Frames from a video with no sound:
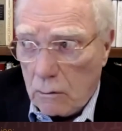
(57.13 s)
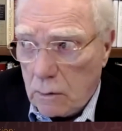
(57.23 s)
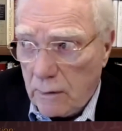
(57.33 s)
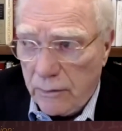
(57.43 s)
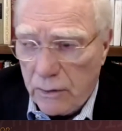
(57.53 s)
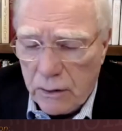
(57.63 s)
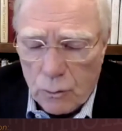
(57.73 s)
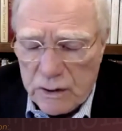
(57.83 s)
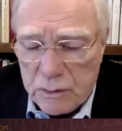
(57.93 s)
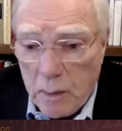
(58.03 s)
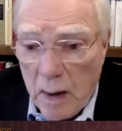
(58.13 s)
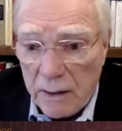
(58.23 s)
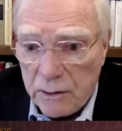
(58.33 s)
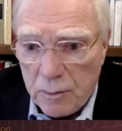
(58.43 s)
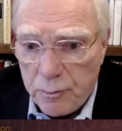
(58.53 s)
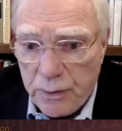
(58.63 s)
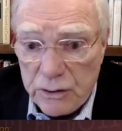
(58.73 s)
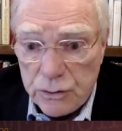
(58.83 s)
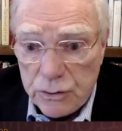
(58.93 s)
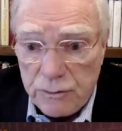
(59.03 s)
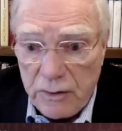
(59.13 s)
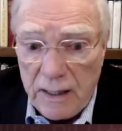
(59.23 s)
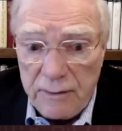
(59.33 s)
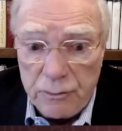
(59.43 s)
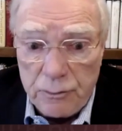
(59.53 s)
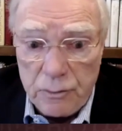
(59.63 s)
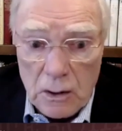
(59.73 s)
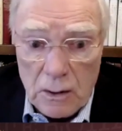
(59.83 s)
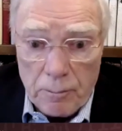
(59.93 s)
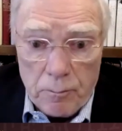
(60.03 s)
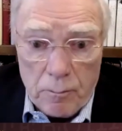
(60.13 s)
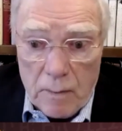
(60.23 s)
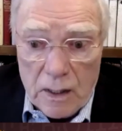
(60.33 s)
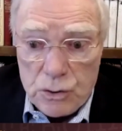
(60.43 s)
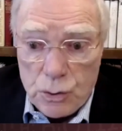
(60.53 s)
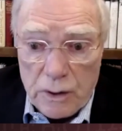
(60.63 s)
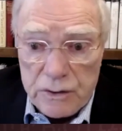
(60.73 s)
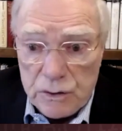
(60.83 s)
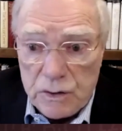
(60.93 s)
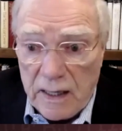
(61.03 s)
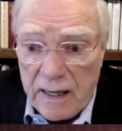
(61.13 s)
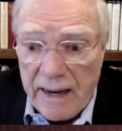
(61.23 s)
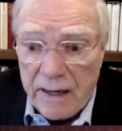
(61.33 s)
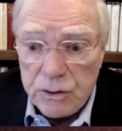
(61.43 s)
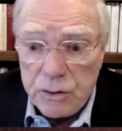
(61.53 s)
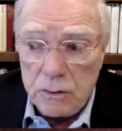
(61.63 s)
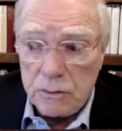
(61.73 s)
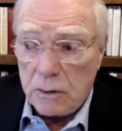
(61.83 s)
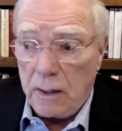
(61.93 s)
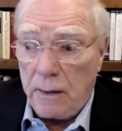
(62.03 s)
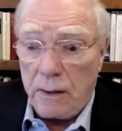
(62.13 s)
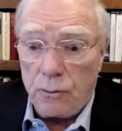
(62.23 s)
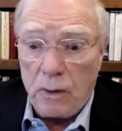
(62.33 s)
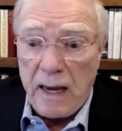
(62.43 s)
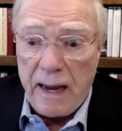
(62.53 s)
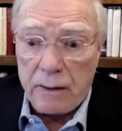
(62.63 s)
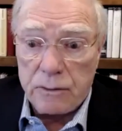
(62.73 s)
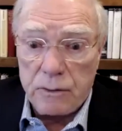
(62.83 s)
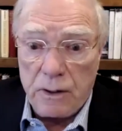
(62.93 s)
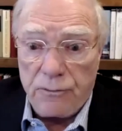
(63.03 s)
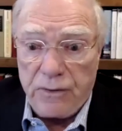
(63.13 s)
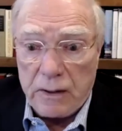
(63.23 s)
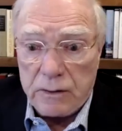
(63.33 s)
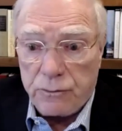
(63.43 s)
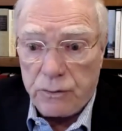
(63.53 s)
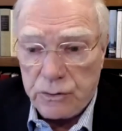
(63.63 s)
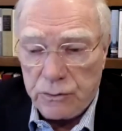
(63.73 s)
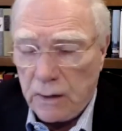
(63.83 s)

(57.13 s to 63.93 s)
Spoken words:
live in respond to the pressures of life, make choices, take actions, and then react to the effects of what you've